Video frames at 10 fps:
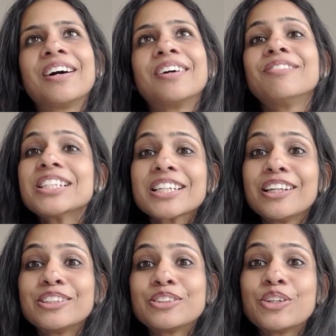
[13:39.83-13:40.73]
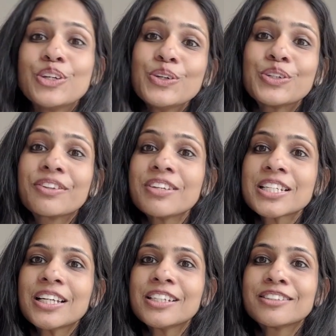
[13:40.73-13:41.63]
which colors you use, which
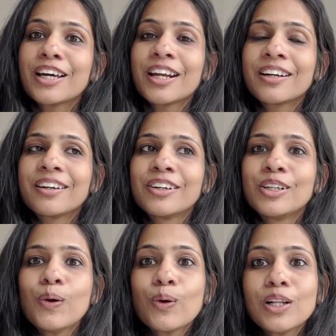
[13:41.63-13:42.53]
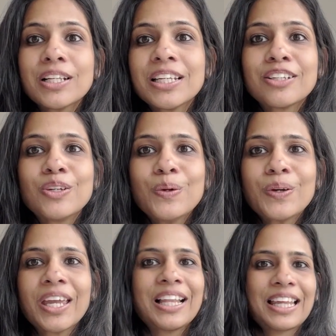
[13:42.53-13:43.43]
colors are local in
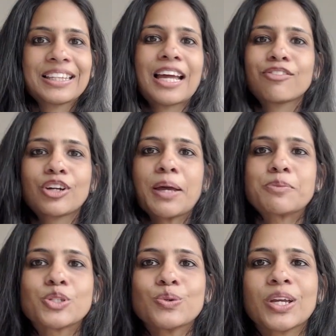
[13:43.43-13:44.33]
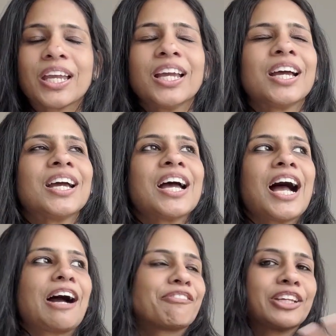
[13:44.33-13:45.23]
UK. Like that's what I'm doing.
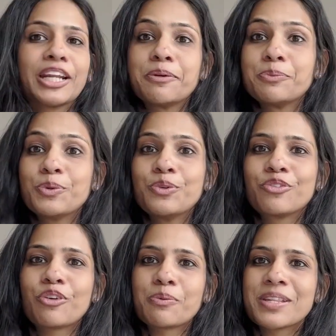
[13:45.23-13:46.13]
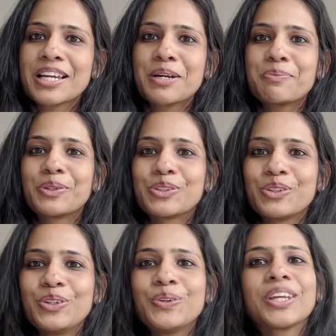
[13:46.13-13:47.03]
After I moved from Singapore
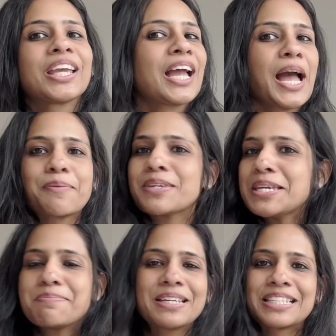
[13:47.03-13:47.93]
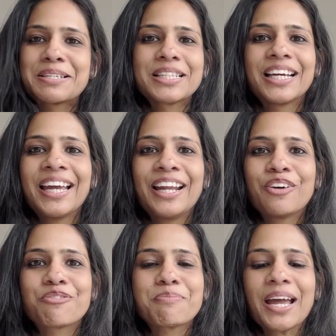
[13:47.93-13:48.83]
to UK, I keep eating the head
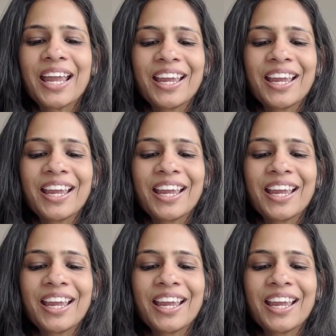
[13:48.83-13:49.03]
of my